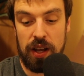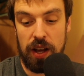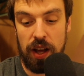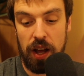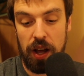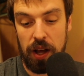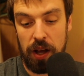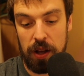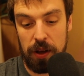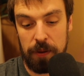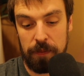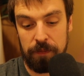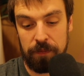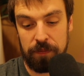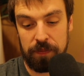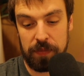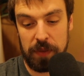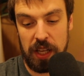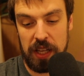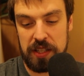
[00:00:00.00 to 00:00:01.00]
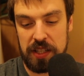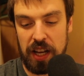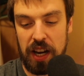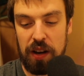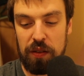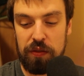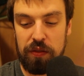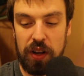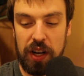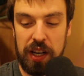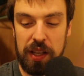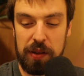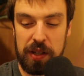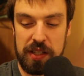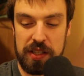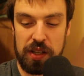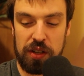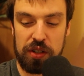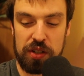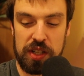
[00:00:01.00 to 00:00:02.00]
It's kind of funny
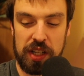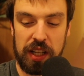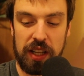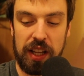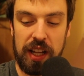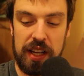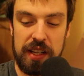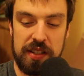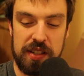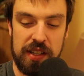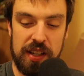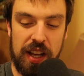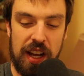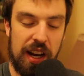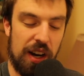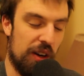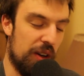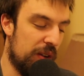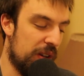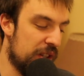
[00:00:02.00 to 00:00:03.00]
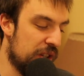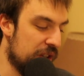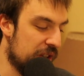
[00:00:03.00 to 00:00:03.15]
because it looks like a license. I don't know.